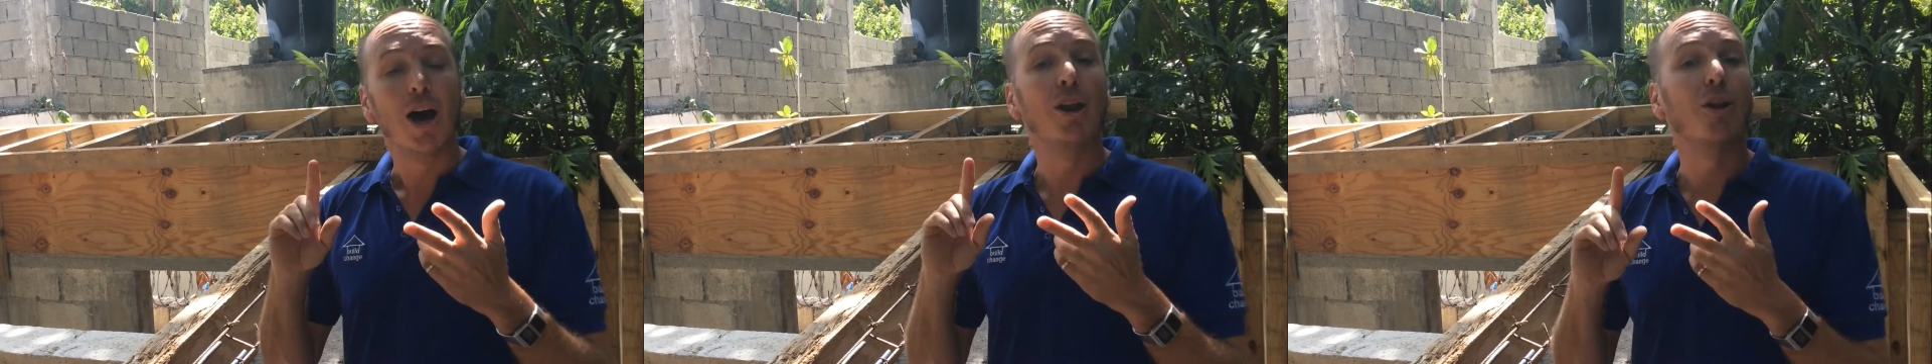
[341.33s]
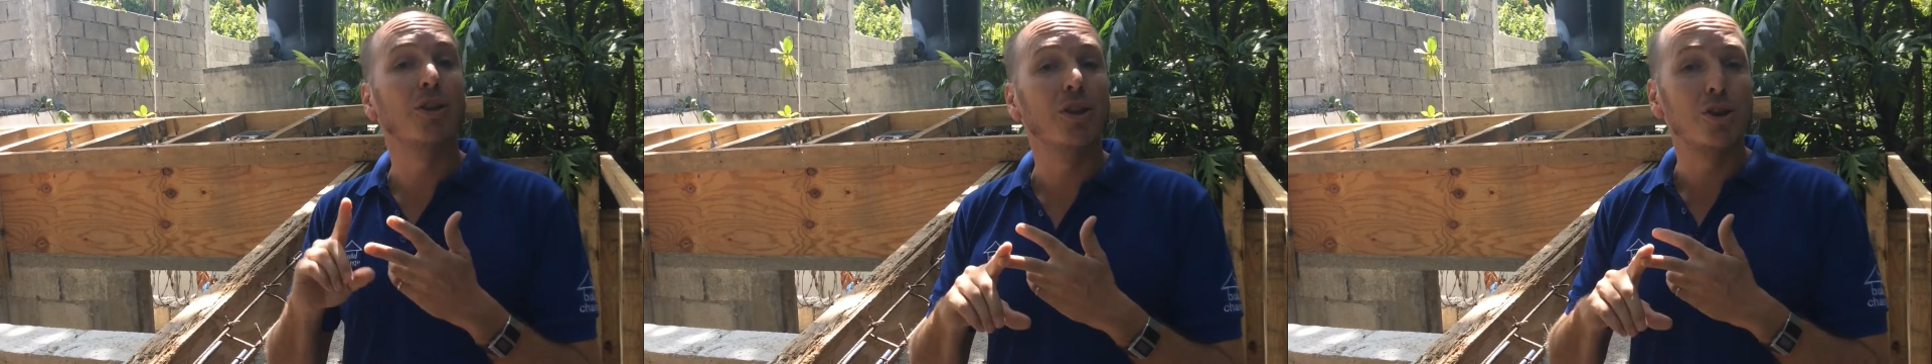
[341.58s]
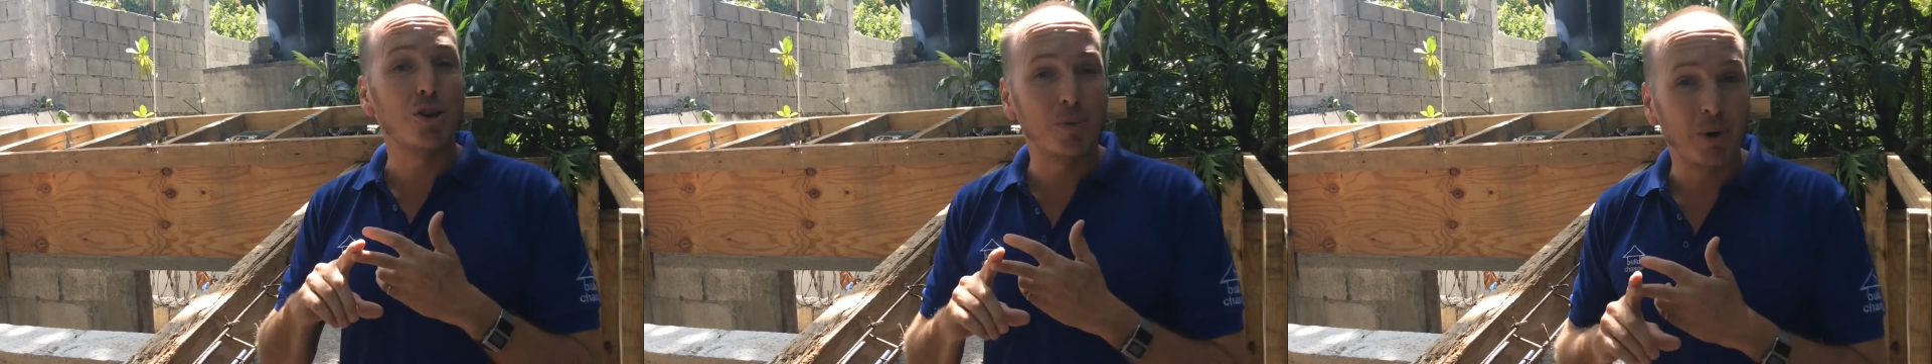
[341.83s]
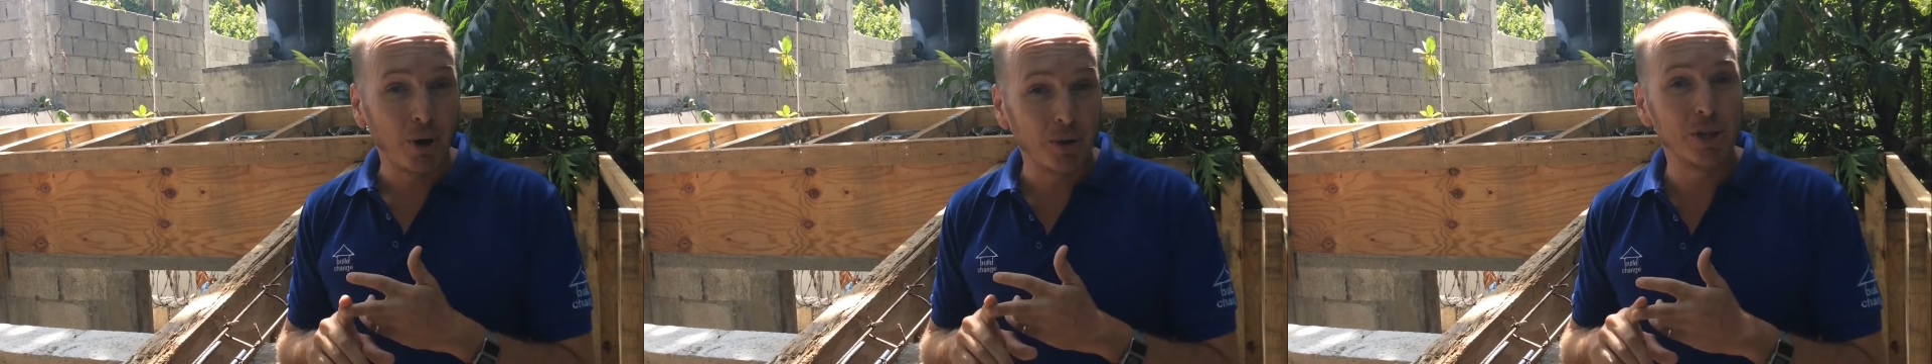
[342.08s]
and on
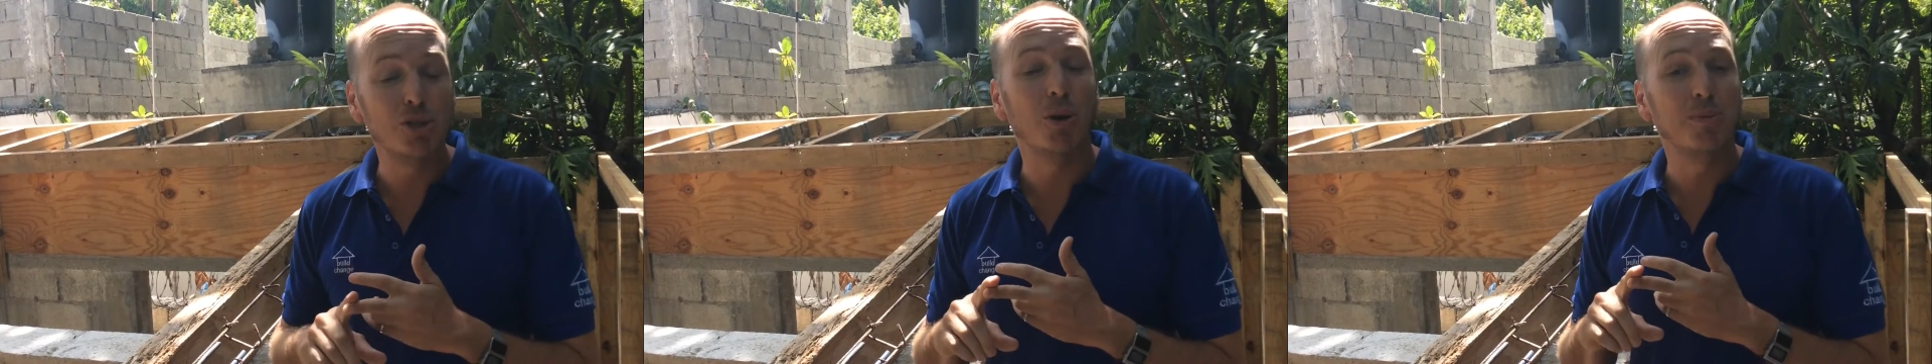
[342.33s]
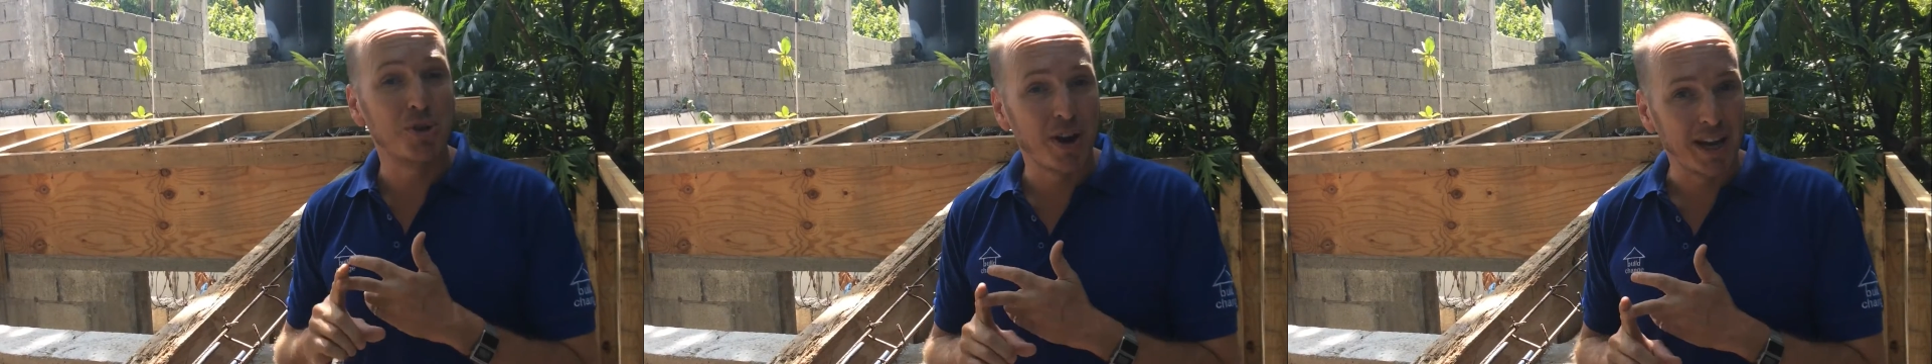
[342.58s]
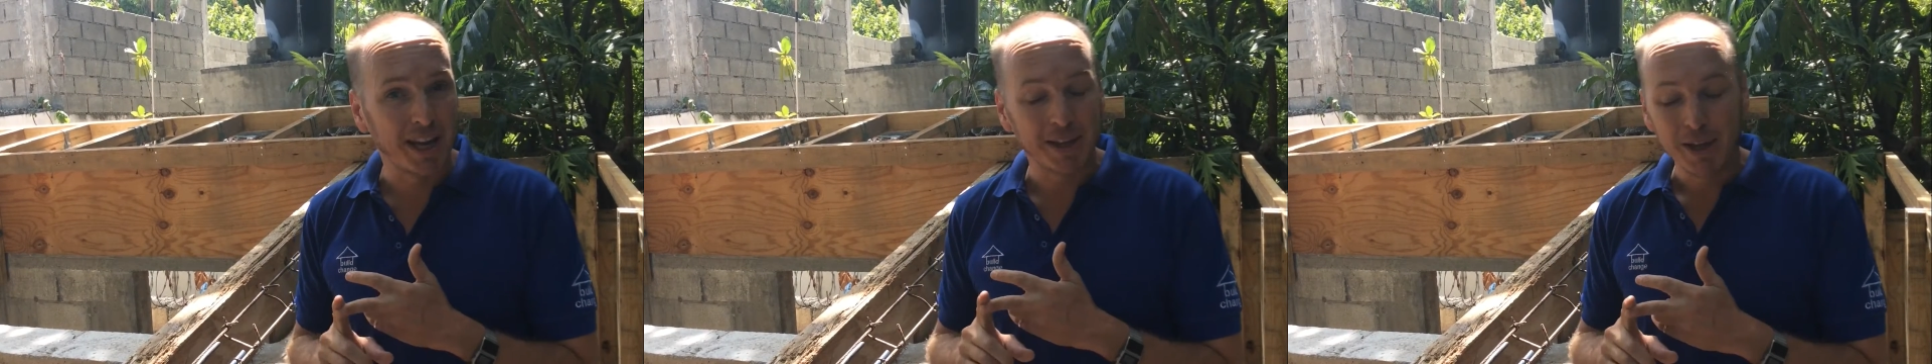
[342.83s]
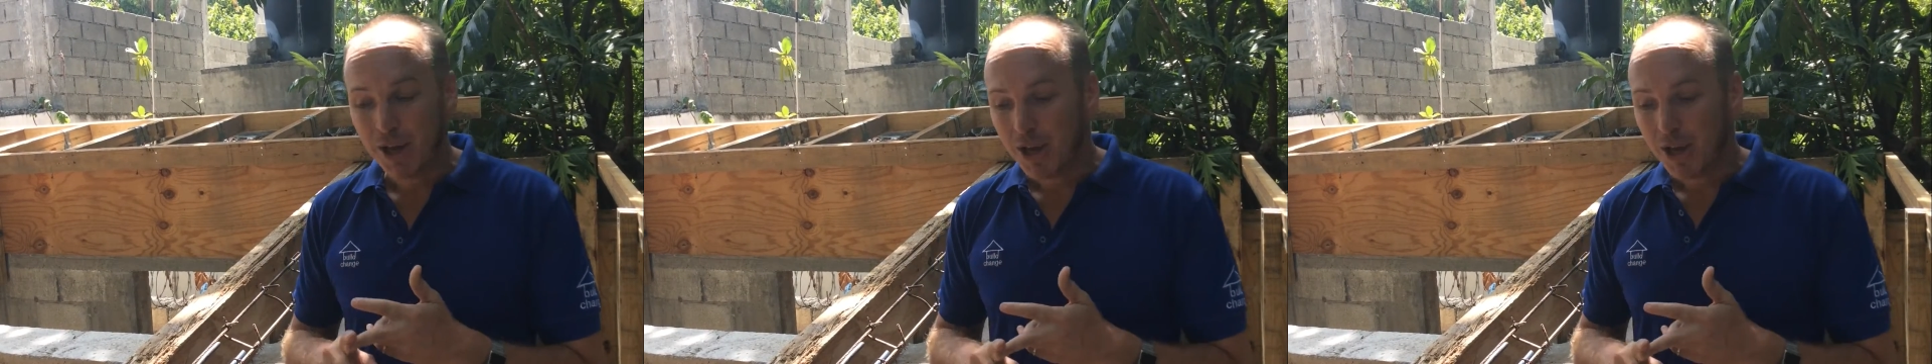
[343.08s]
the job training.